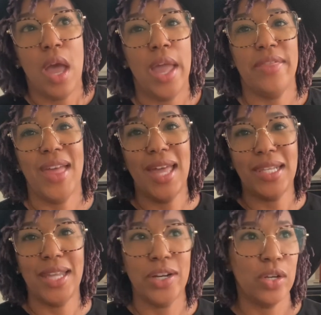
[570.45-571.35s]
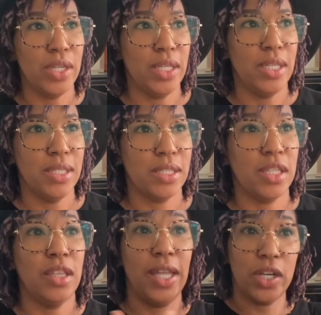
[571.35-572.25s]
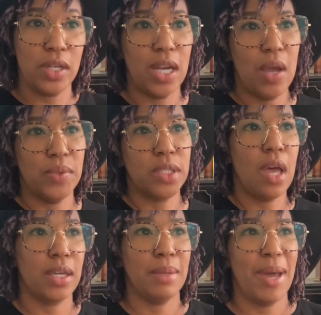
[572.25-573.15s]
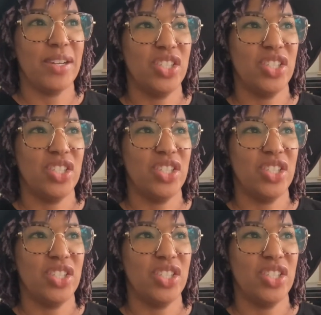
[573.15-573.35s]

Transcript: And that letter is the letter that I was talking about.